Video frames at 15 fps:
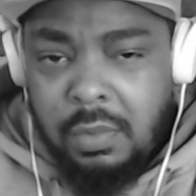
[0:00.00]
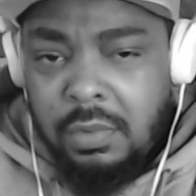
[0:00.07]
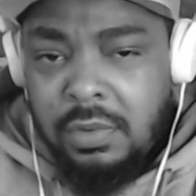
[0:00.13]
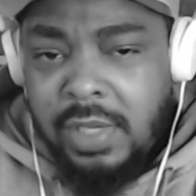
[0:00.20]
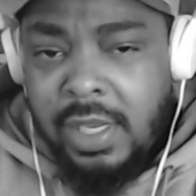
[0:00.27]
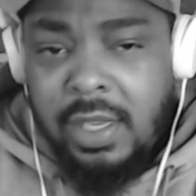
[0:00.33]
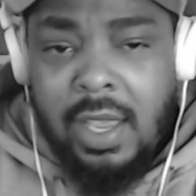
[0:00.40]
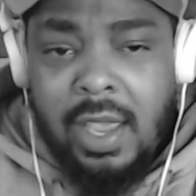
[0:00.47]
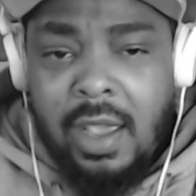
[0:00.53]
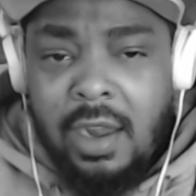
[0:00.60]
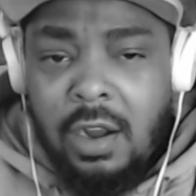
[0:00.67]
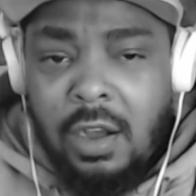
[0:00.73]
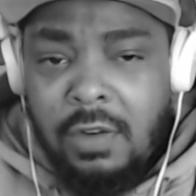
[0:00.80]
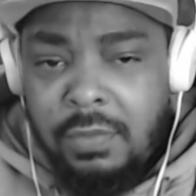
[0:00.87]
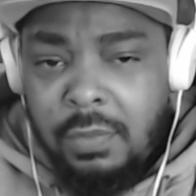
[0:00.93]
Take your hat
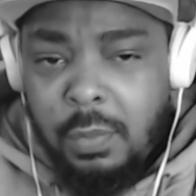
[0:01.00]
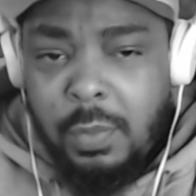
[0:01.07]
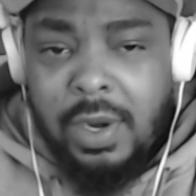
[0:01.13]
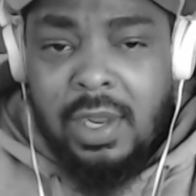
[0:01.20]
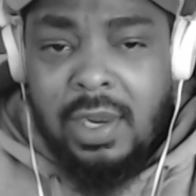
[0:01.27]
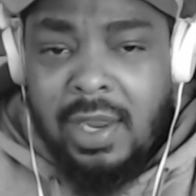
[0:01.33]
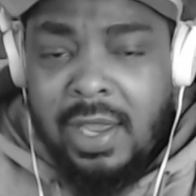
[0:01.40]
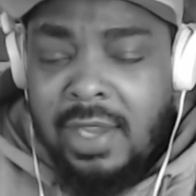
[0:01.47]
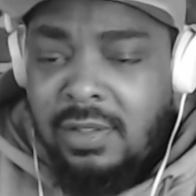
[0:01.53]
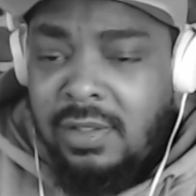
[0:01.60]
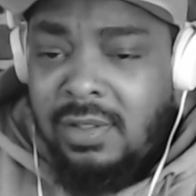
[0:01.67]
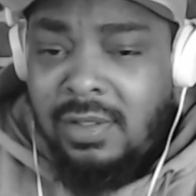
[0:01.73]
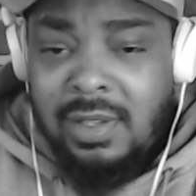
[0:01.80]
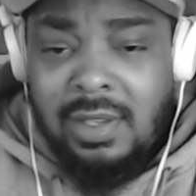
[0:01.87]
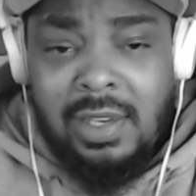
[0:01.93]
off, wear
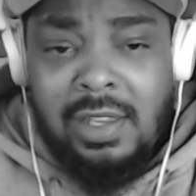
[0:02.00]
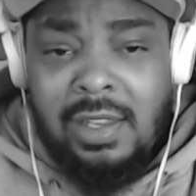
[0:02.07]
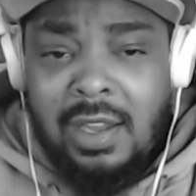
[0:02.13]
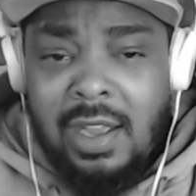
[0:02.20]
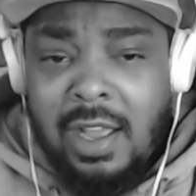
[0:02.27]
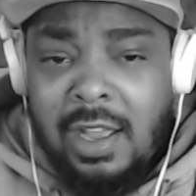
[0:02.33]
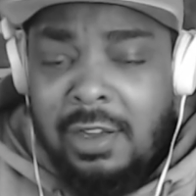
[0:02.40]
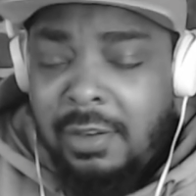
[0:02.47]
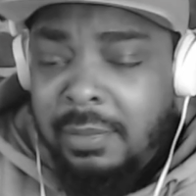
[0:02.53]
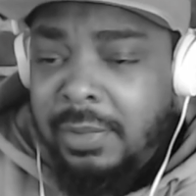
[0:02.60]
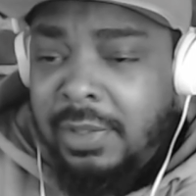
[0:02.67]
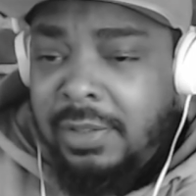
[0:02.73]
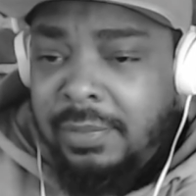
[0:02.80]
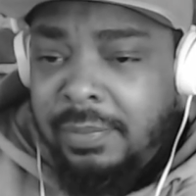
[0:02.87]
glasses, clean your car up, man.